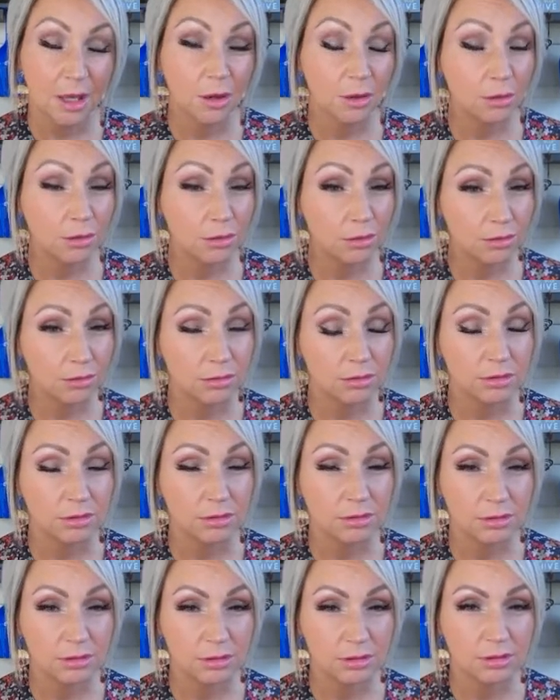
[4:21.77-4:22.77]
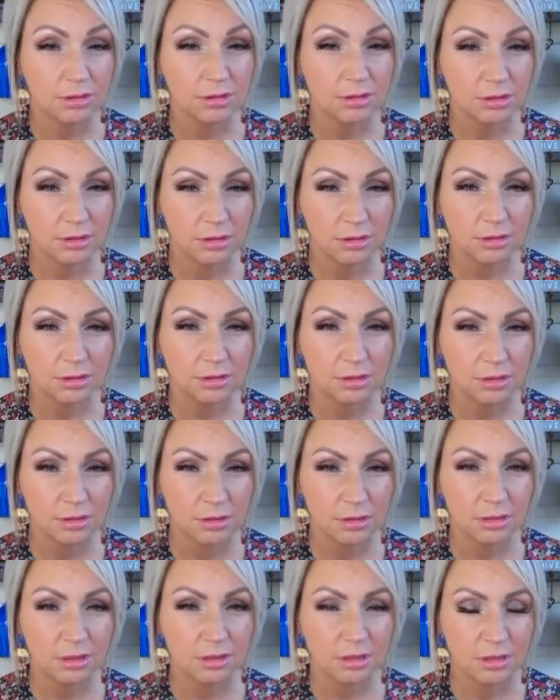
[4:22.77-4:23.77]

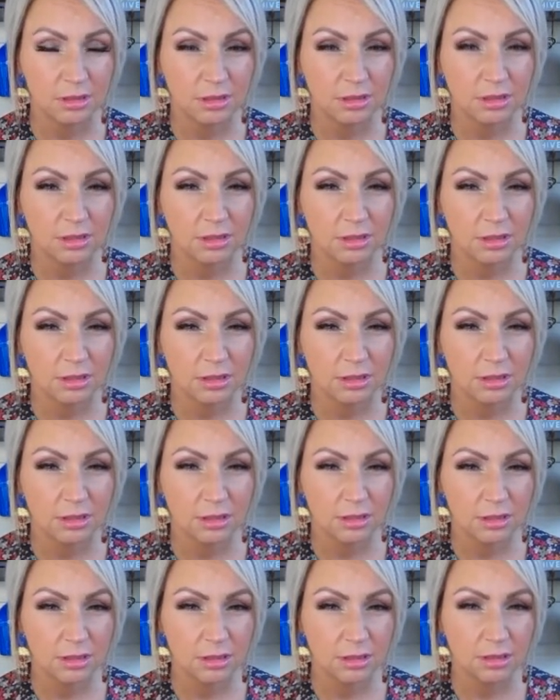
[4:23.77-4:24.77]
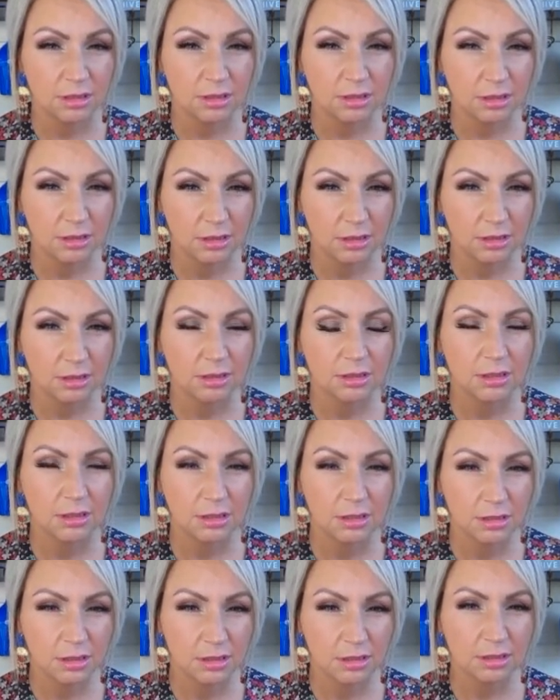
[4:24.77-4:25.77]

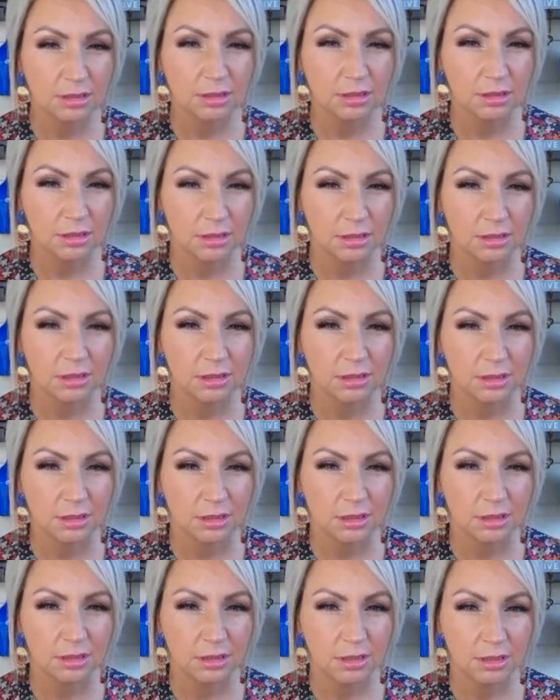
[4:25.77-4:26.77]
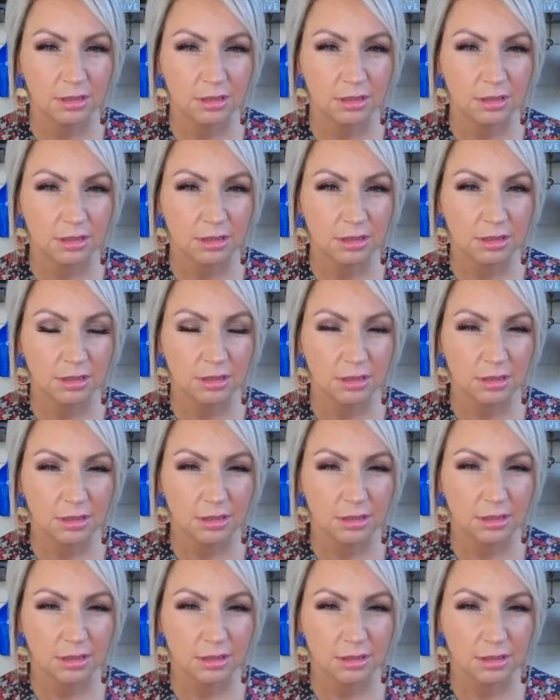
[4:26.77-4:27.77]

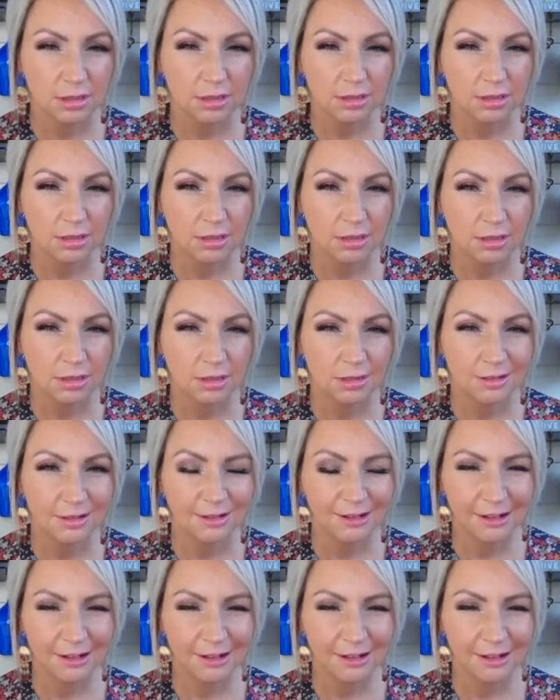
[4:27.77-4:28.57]
[no speech]